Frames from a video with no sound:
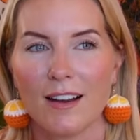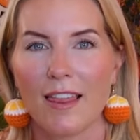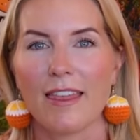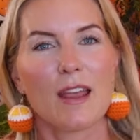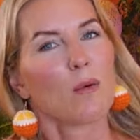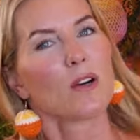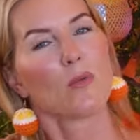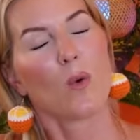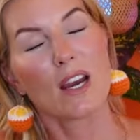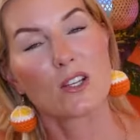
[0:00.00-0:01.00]
They were
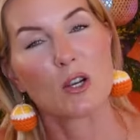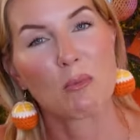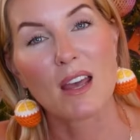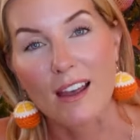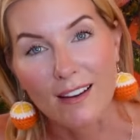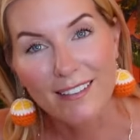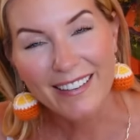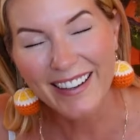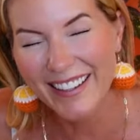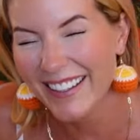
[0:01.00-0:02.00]
way too big.
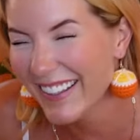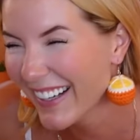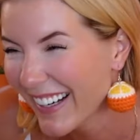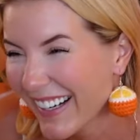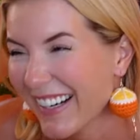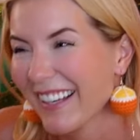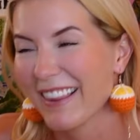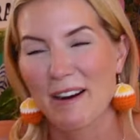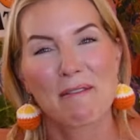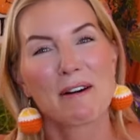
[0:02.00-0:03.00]

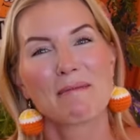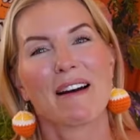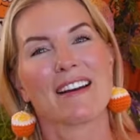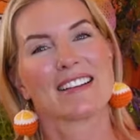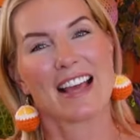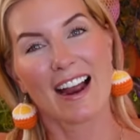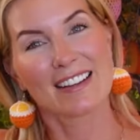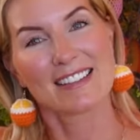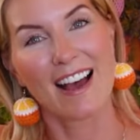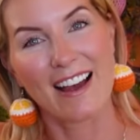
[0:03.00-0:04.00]
They weren't my
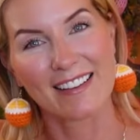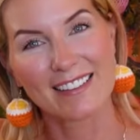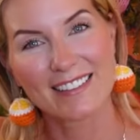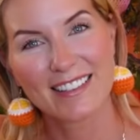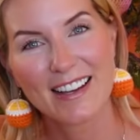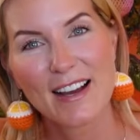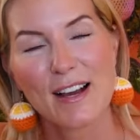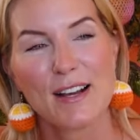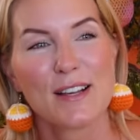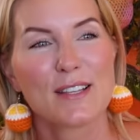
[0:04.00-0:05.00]
exact size.
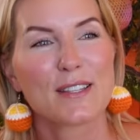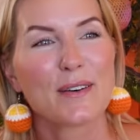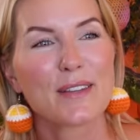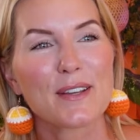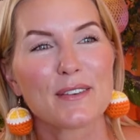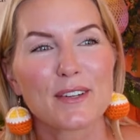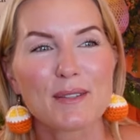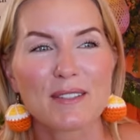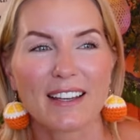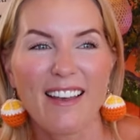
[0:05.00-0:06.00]
So the
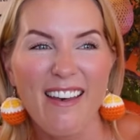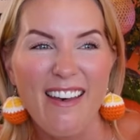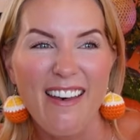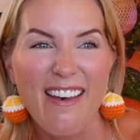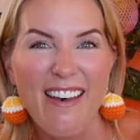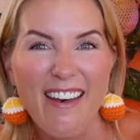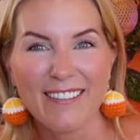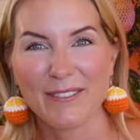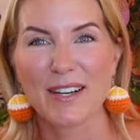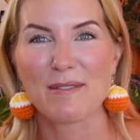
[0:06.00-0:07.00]
universe was like, hey,
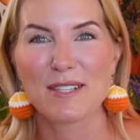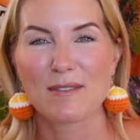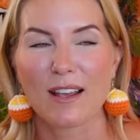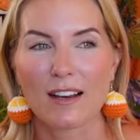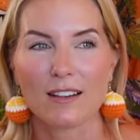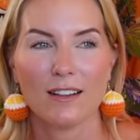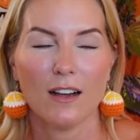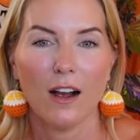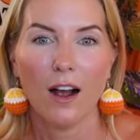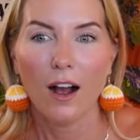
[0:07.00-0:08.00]
but it was like,
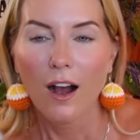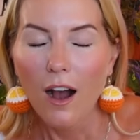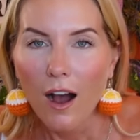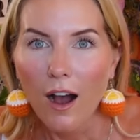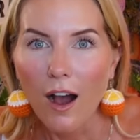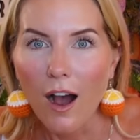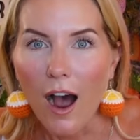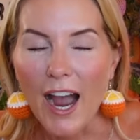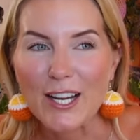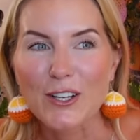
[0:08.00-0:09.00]

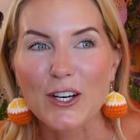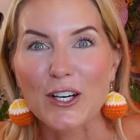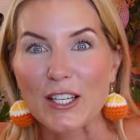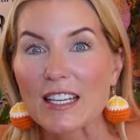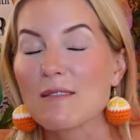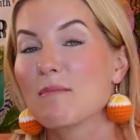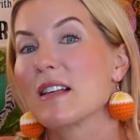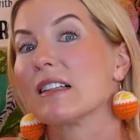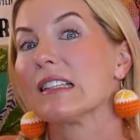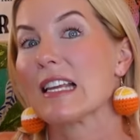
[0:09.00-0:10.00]
I couldn't
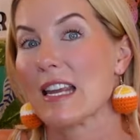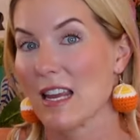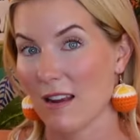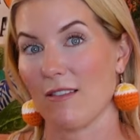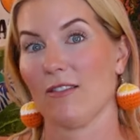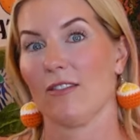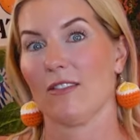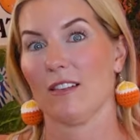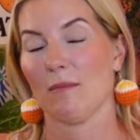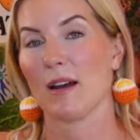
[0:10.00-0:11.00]
believe
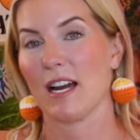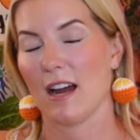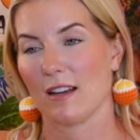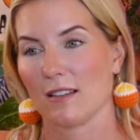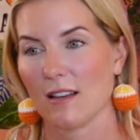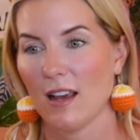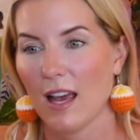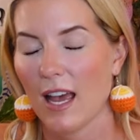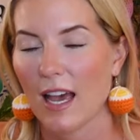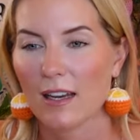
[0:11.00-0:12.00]
my eyes.
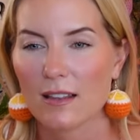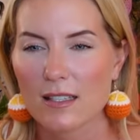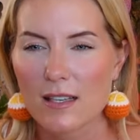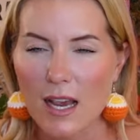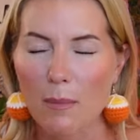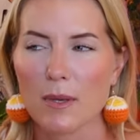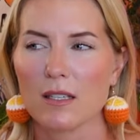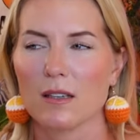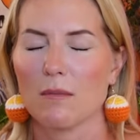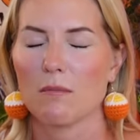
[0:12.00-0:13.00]
And this has
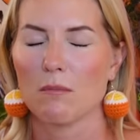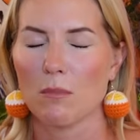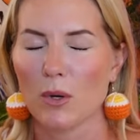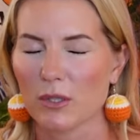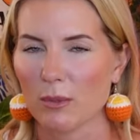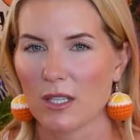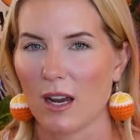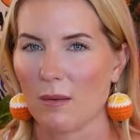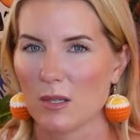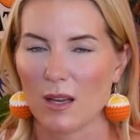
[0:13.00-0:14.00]
happened multiple
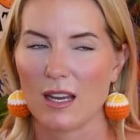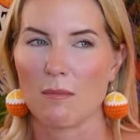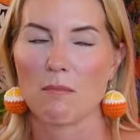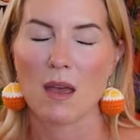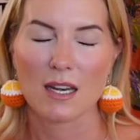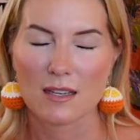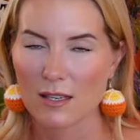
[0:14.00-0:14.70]
times in many